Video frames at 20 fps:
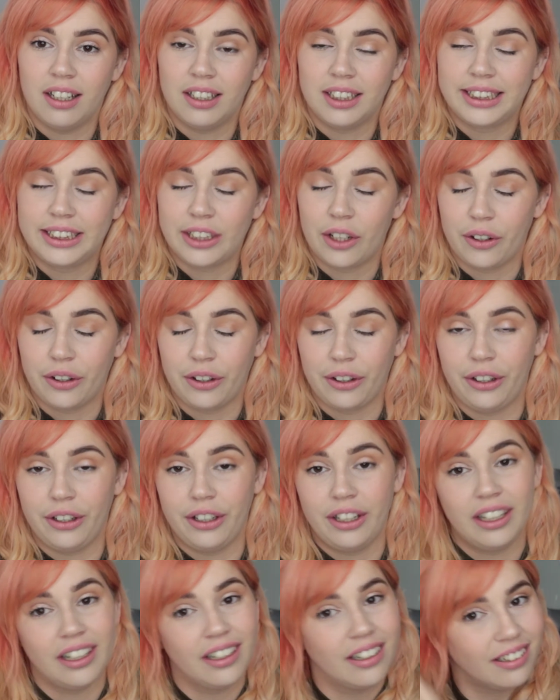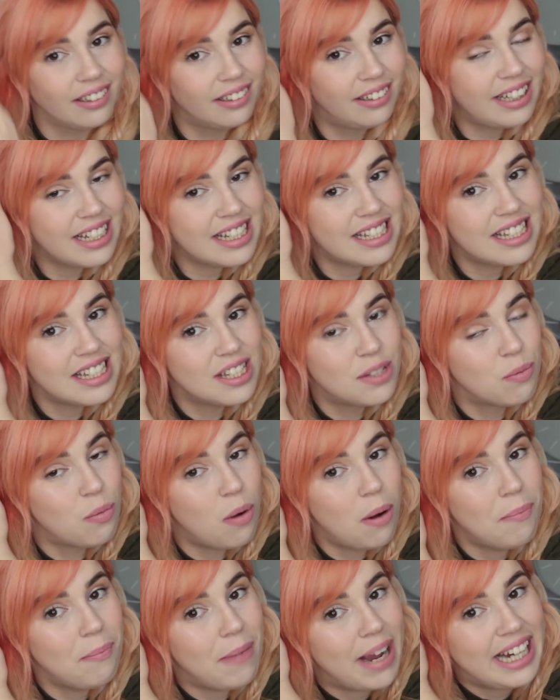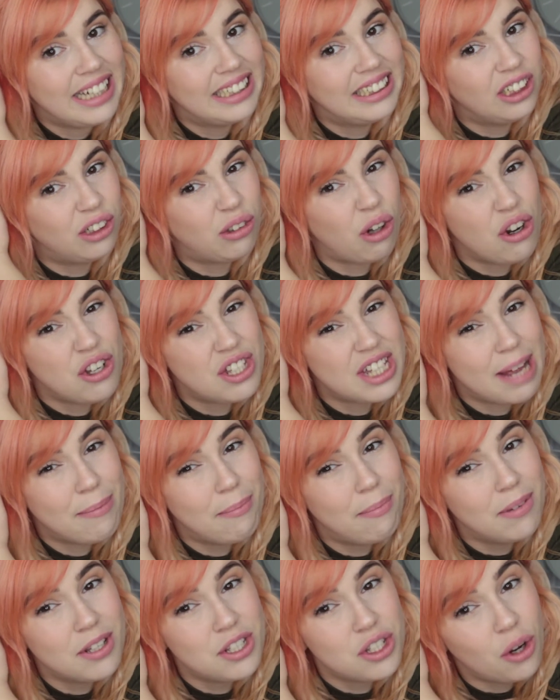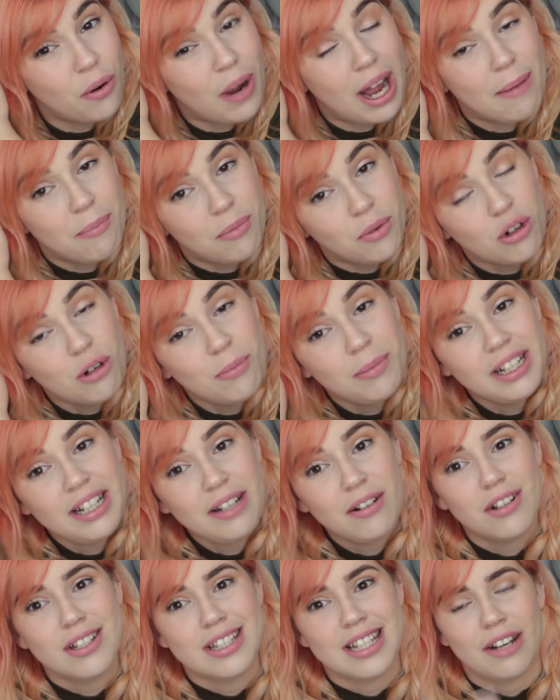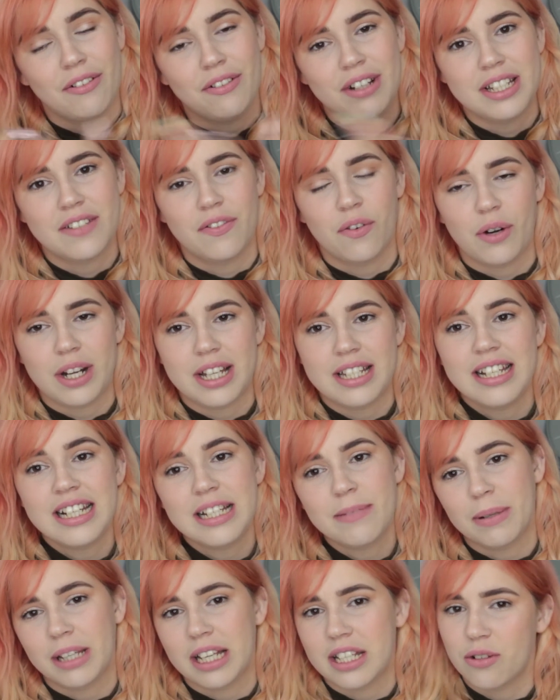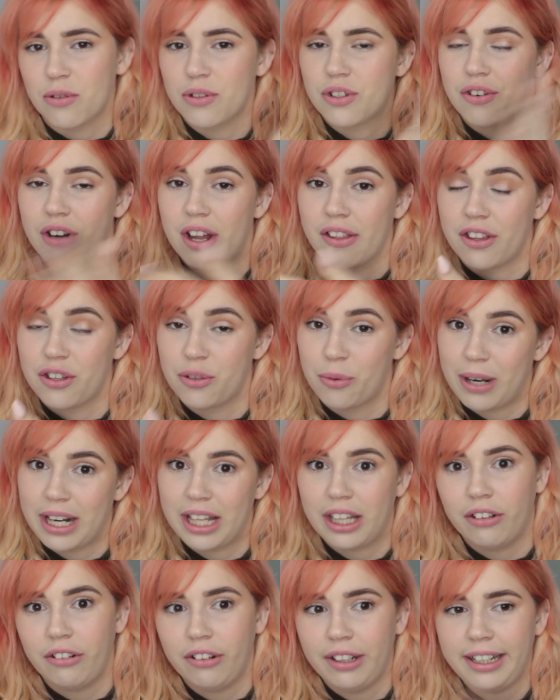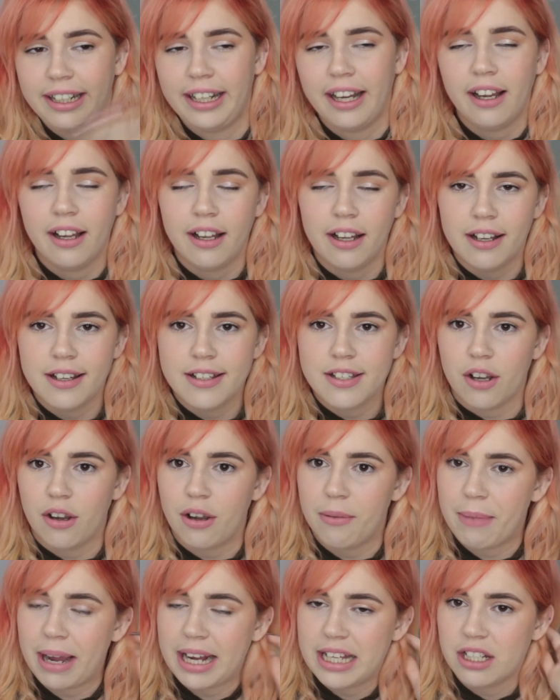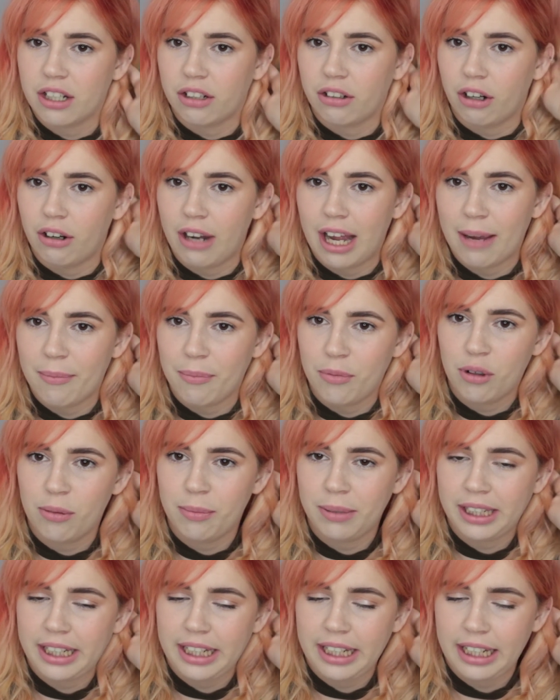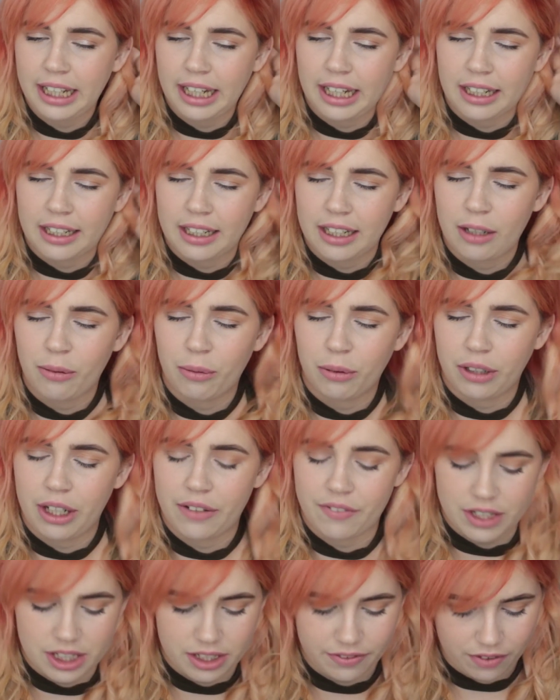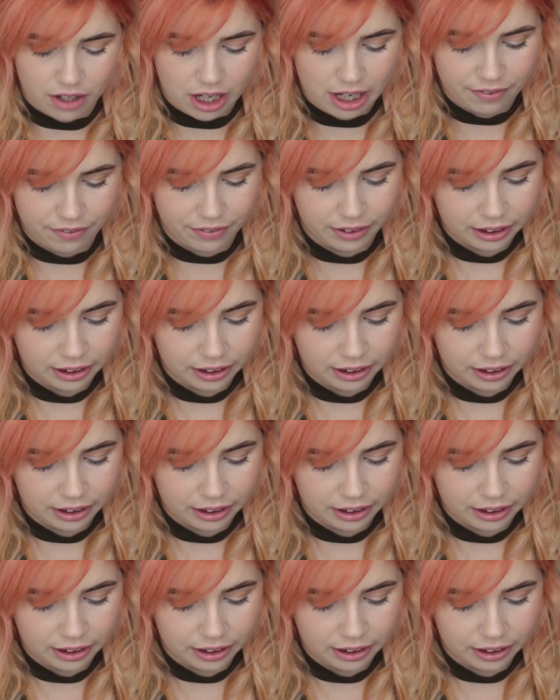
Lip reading: So this is what makes it grow so abnormally, because there is 46 but there's also another 23, so it makes it grow abnormally and it will never survive.